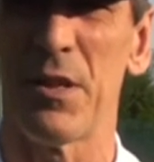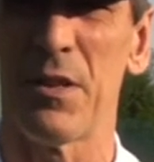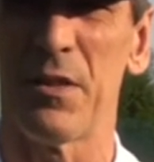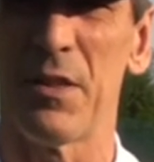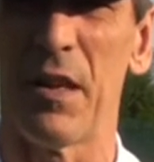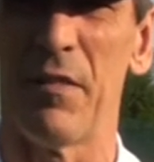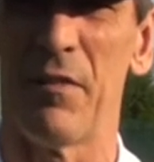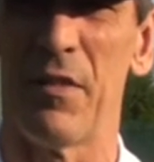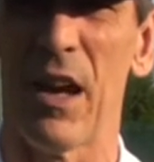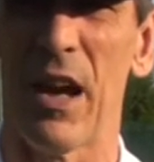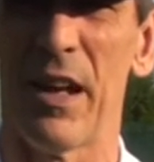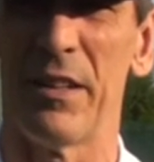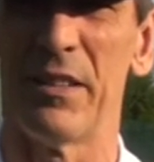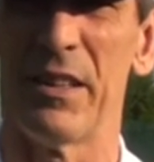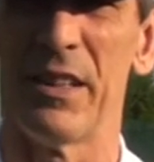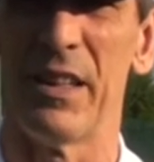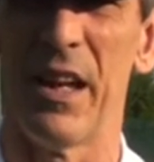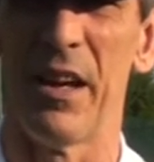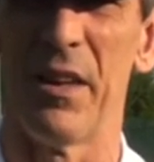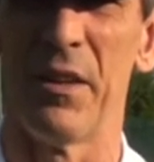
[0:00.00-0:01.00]
that they've gotten
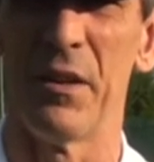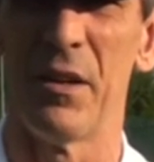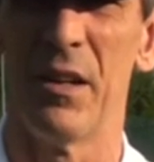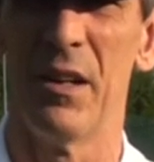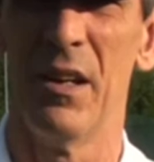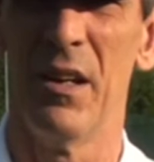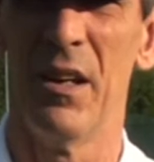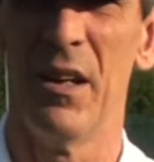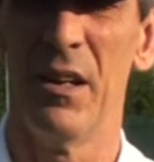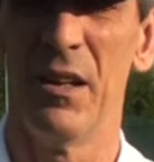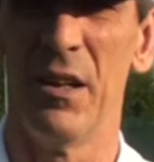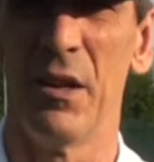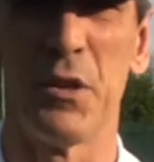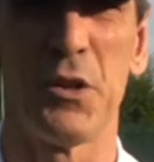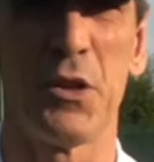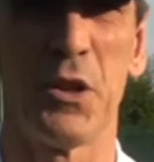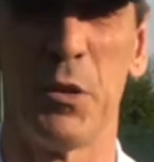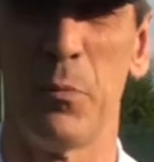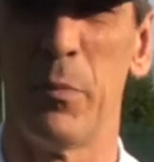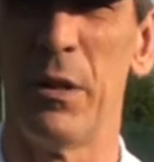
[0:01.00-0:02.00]
together. You know,
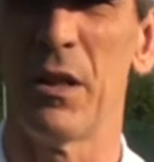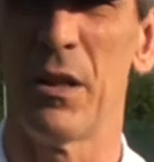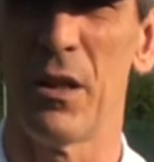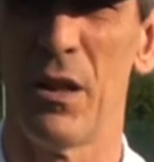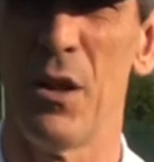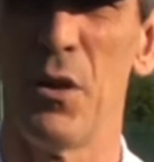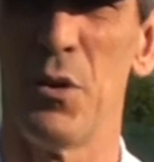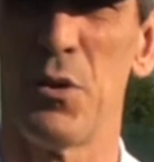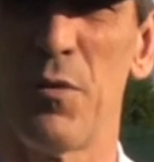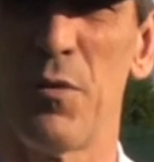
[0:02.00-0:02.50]
it's going to be a close